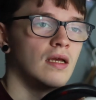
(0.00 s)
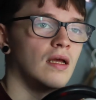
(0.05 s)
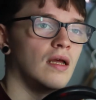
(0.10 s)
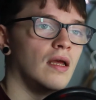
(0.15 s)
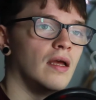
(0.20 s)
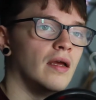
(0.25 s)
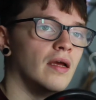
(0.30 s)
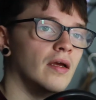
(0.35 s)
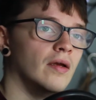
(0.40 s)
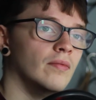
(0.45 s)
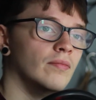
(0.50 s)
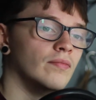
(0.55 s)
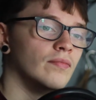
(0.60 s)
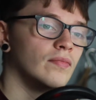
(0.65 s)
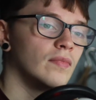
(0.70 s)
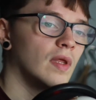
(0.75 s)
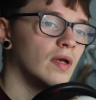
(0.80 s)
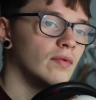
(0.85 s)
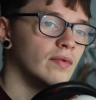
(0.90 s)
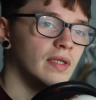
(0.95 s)

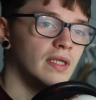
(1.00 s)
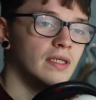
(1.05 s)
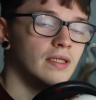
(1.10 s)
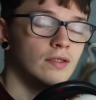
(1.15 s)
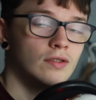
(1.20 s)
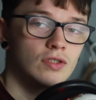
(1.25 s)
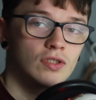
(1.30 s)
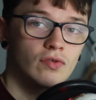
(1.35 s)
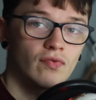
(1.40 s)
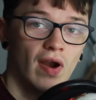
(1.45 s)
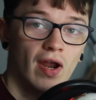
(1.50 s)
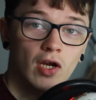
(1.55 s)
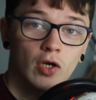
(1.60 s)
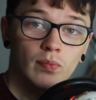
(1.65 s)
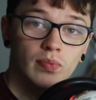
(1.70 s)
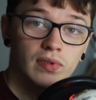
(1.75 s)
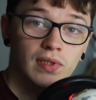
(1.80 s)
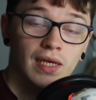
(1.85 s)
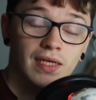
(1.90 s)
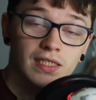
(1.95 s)
and then you write a
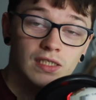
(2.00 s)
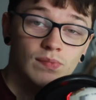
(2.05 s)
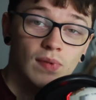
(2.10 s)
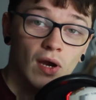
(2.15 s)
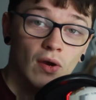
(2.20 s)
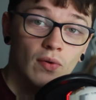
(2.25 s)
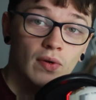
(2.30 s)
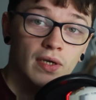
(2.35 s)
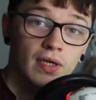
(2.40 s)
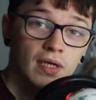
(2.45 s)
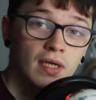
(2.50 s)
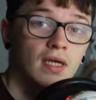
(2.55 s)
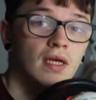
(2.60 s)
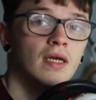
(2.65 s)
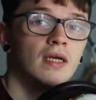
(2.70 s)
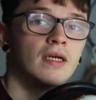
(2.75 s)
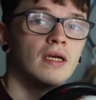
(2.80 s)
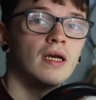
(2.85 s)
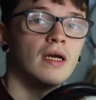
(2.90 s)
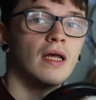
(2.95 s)
couple of lines about it.
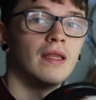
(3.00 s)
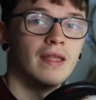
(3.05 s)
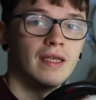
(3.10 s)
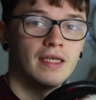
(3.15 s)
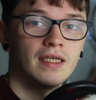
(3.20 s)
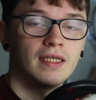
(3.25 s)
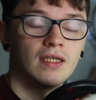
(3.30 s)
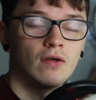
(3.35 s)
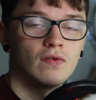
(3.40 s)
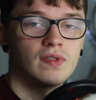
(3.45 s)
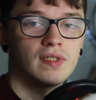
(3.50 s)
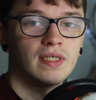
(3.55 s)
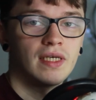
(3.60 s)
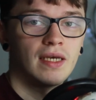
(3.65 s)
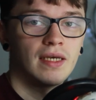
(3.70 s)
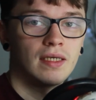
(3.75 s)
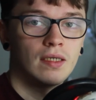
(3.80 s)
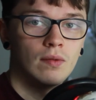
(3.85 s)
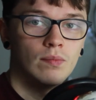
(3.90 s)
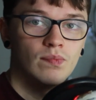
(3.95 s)
And then you can obviously
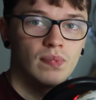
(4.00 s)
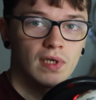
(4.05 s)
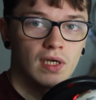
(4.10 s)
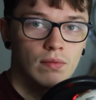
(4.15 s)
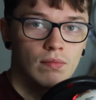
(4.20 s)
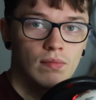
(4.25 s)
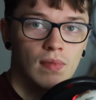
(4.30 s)
get your bigger